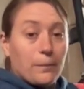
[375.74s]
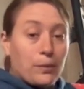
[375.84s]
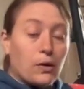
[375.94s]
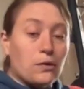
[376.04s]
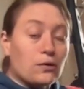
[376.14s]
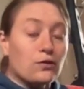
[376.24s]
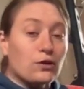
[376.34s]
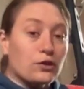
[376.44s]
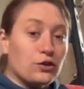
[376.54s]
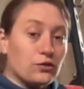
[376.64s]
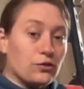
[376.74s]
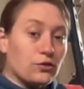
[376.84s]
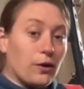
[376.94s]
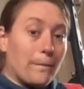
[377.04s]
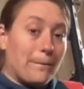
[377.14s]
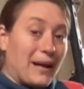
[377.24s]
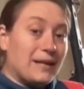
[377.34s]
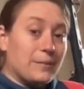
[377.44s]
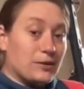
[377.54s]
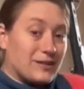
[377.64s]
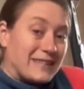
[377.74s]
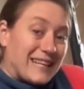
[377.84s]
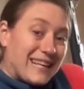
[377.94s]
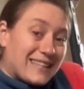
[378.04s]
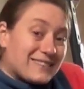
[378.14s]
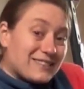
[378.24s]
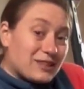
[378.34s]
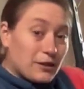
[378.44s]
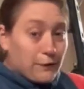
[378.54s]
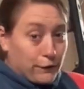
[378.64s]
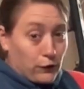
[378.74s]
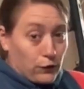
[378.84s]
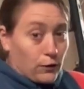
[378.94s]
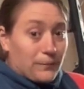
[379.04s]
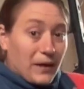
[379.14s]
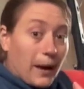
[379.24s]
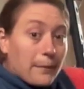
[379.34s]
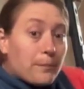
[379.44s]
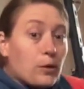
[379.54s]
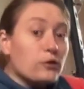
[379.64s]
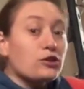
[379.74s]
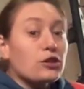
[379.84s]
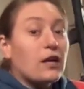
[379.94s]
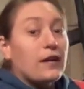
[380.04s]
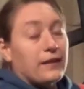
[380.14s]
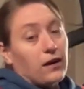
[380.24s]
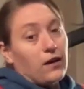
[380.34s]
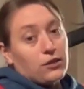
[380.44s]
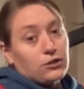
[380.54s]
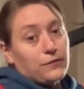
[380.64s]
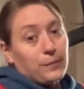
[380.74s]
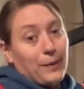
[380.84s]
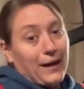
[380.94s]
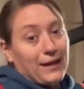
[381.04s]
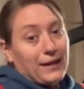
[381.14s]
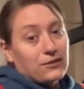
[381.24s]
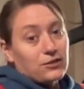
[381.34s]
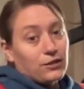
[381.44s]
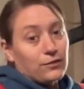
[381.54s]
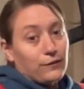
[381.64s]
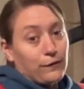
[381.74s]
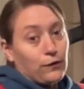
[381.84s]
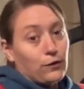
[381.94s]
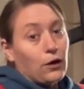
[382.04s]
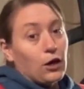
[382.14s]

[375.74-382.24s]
pull your belly button into the floor and push the arch of your back into the floor.